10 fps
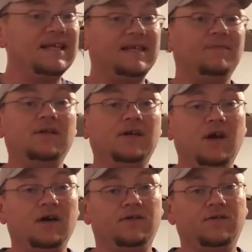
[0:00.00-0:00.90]
ain't seen one that
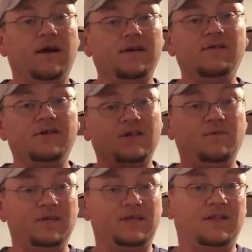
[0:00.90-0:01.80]
gone through. I know there's
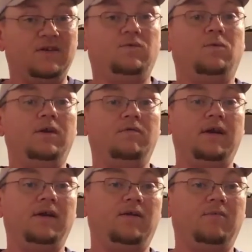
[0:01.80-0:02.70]
someone said there's one
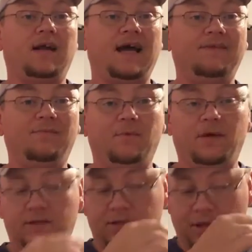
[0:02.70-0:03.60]
around here, but I didn't went,